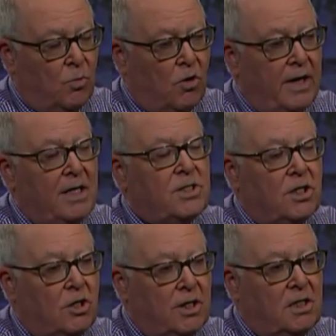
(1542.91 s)
war is a
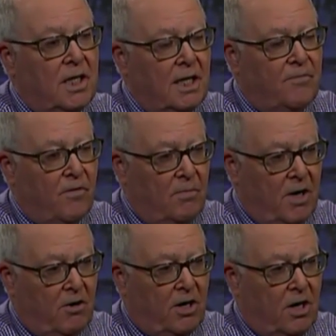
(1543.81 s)
good thing for
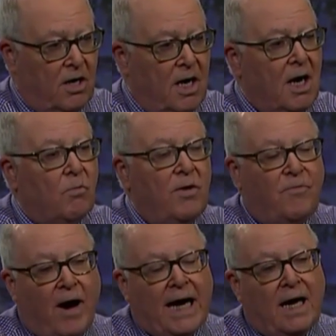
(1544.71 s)
America. We
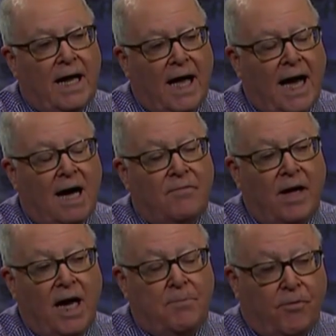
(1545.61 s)
finally have
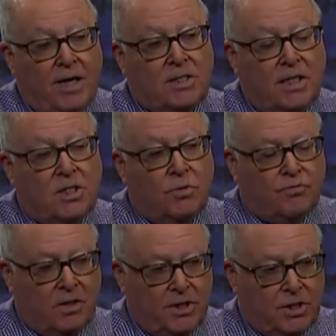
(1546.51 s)
a president who is
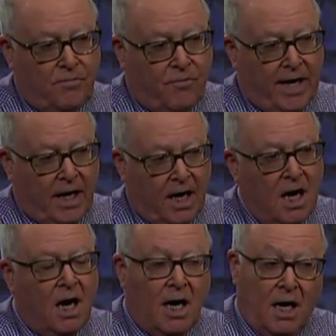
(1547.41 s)
religion-friendly,
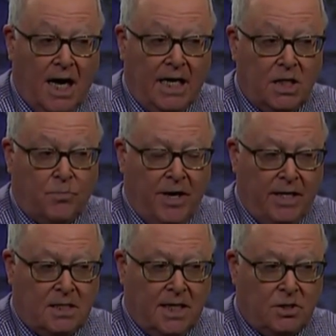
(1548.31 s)
unlike his
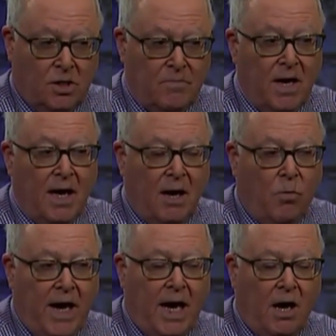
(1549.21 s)
predecessor. And
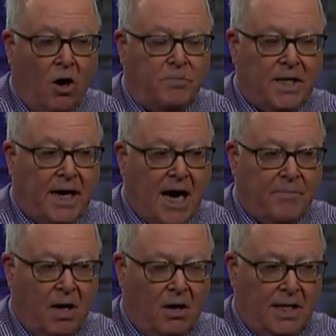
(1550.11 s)
we hope to
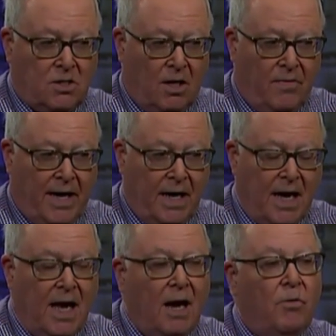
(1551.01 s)
capitalize on that.
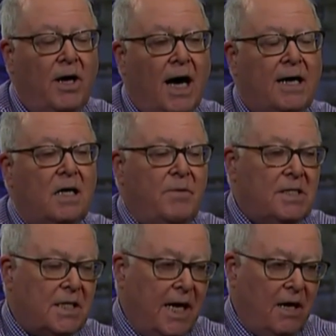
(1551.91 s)
And we're not going to be
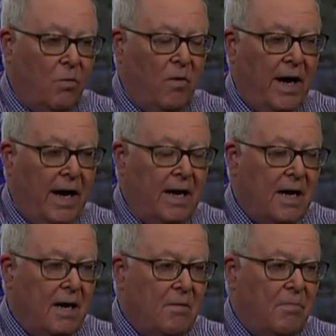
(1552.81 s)
scared
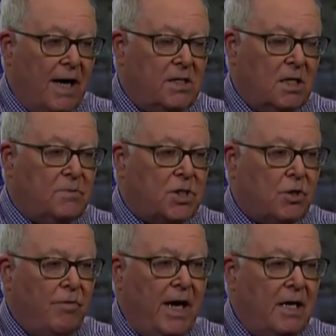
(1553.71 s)
away by some
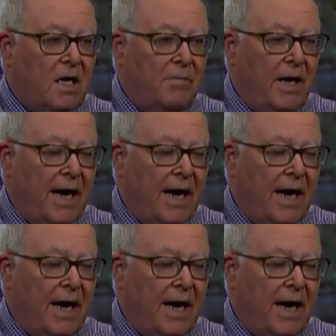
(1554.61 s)
screed coming